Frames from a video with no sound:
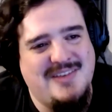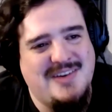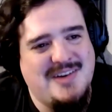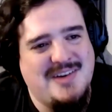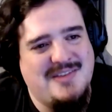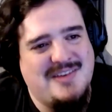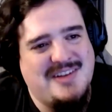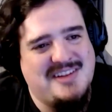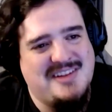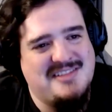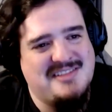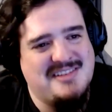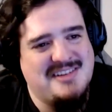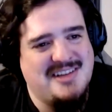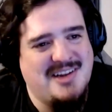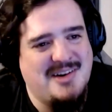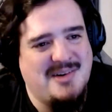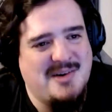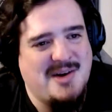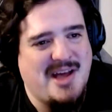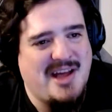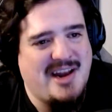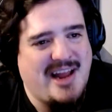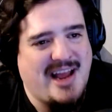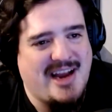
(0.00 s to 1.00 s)
even if it's
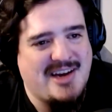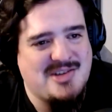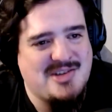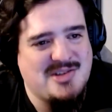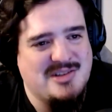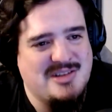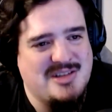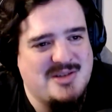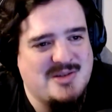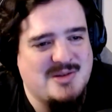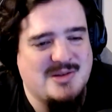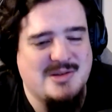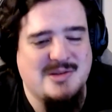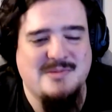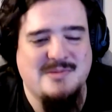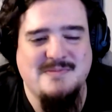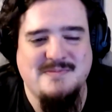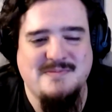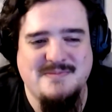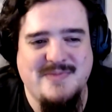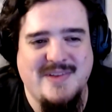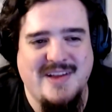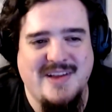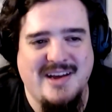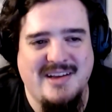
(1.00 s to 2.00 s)
not actually true.
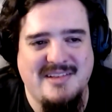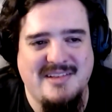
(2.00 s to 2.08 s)
Yeah,